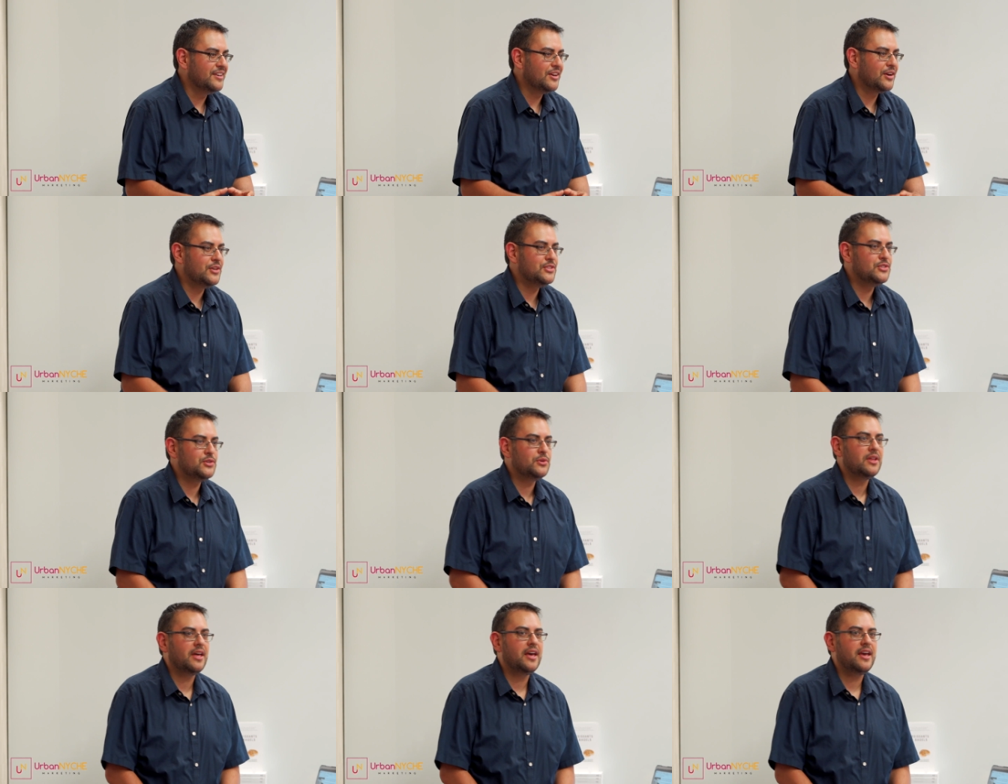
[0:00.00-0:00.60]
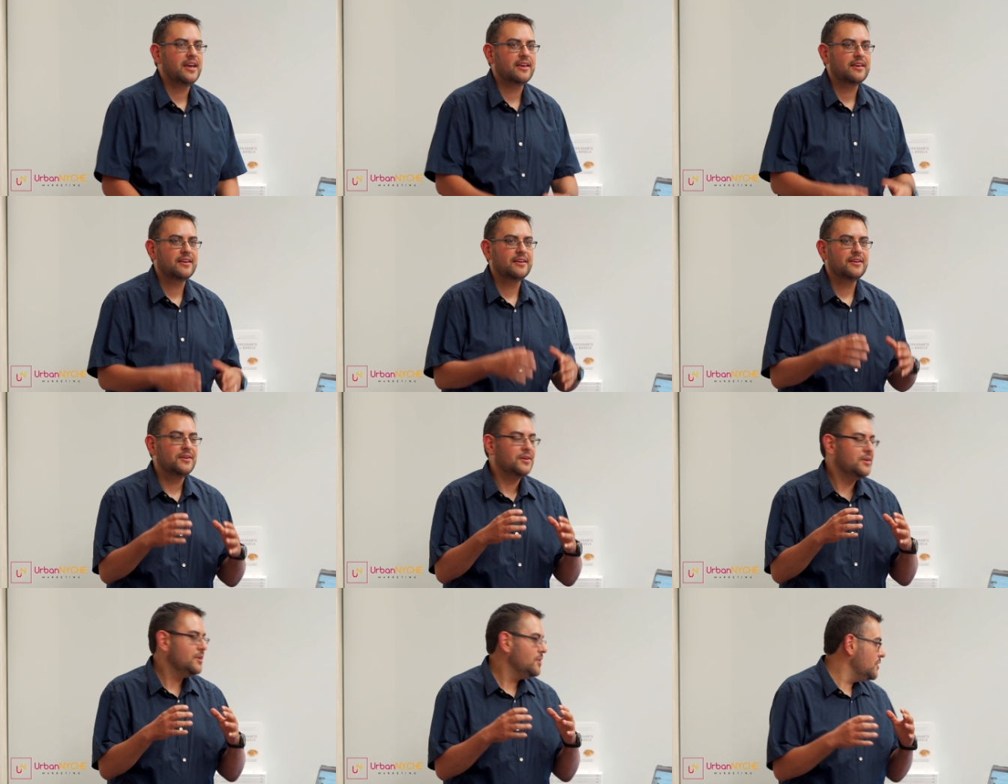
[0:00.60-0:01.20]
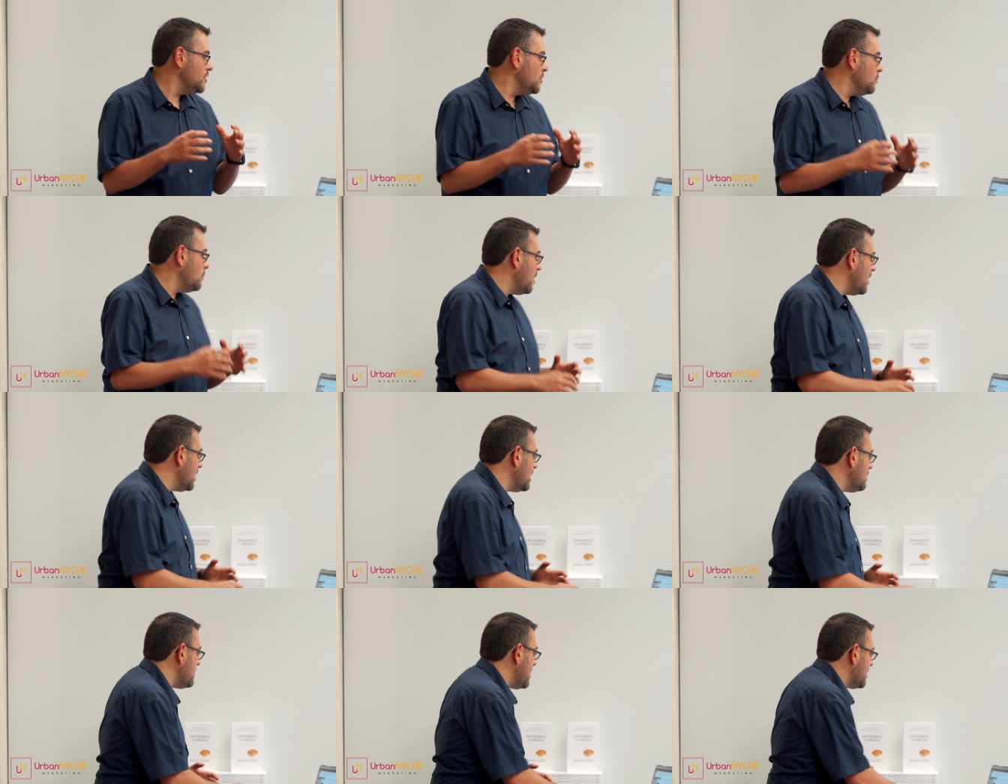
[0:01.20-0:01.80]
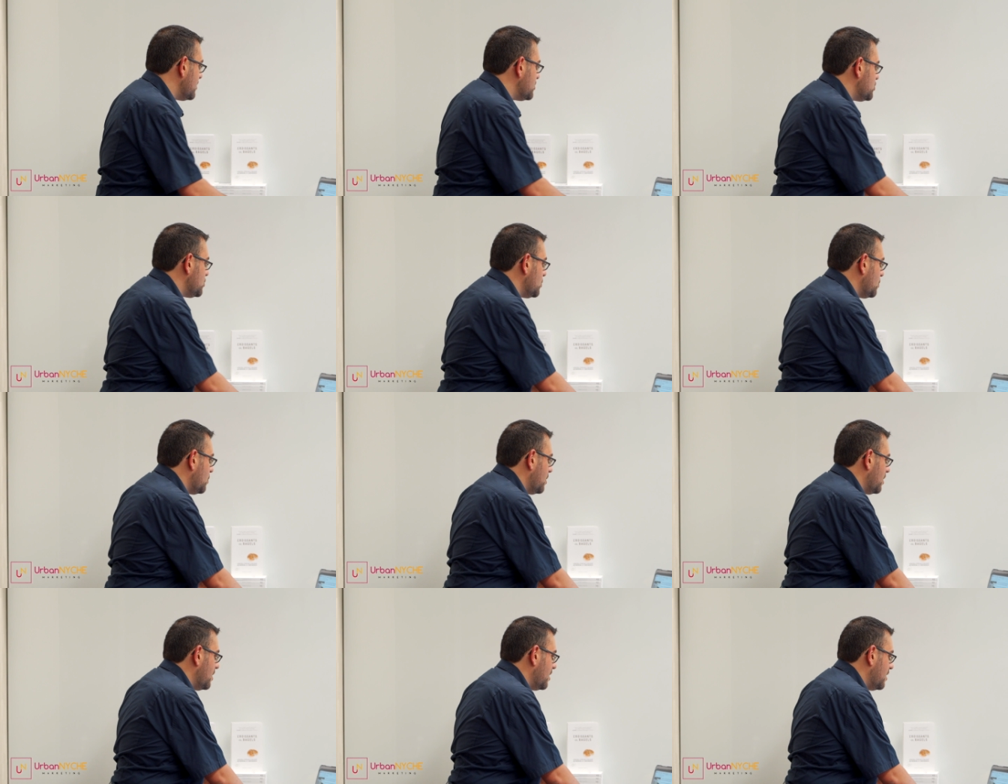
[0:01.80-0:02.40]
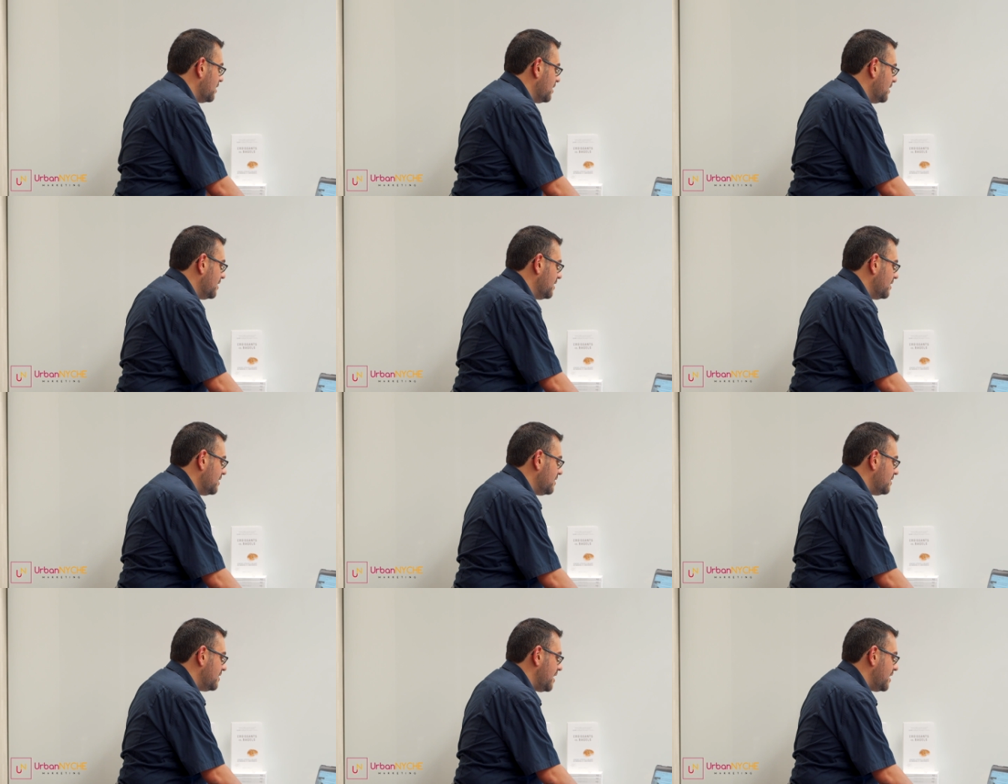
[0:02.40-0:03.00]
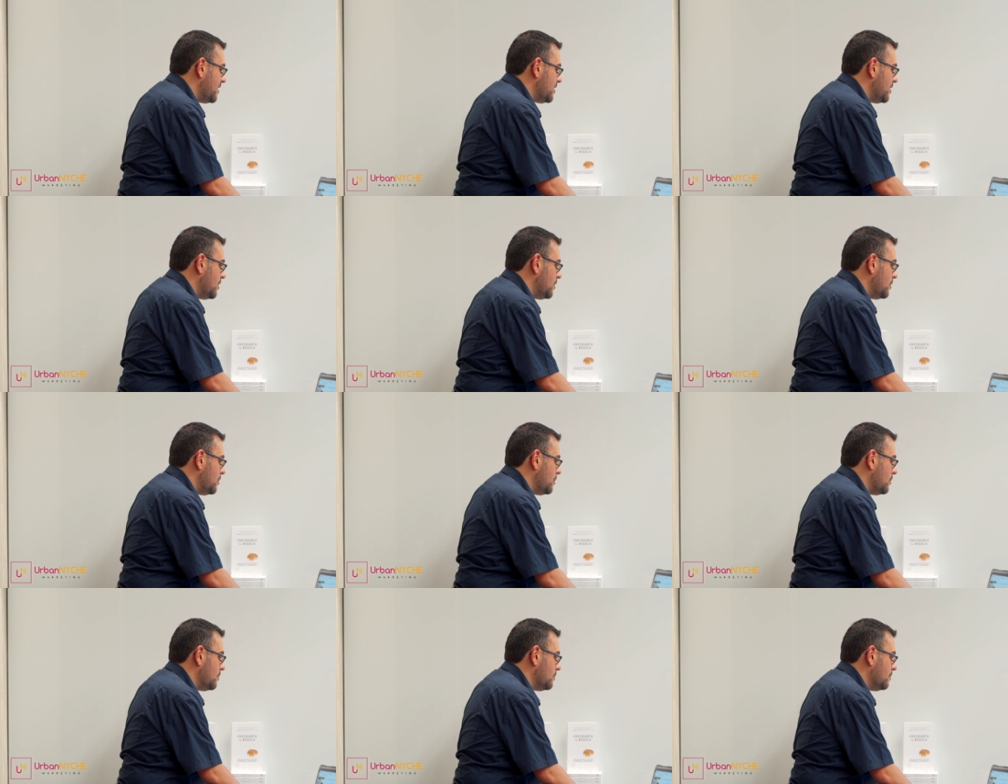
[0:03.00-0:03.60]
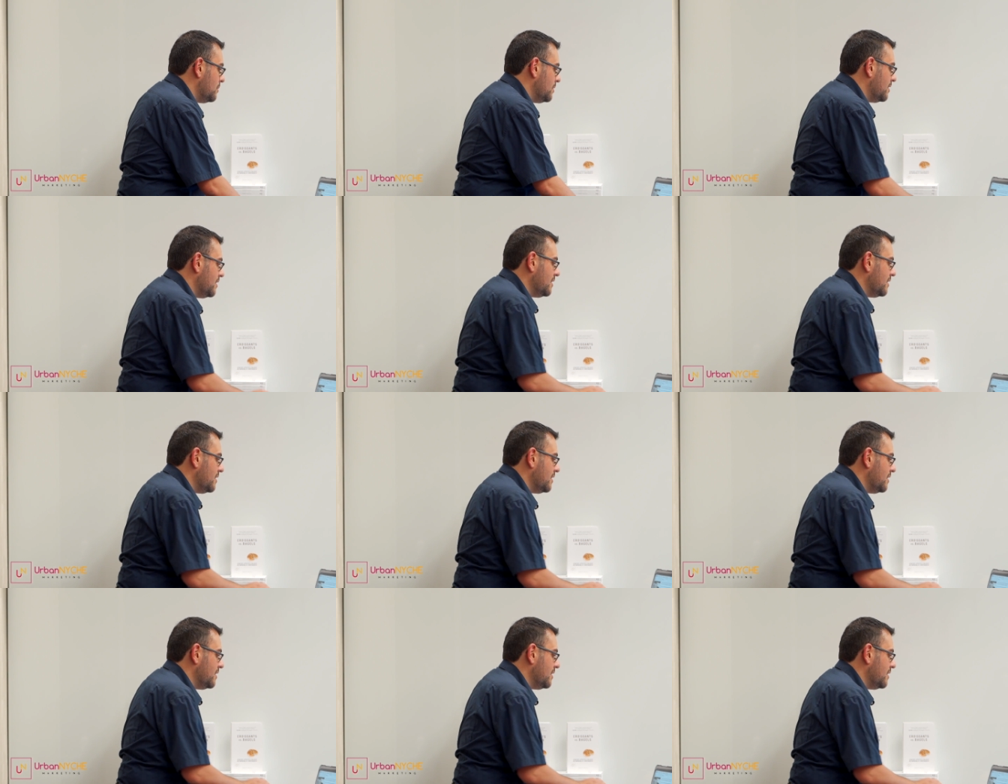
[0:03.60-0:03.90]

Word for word: Because you're like, you want to make sure that you,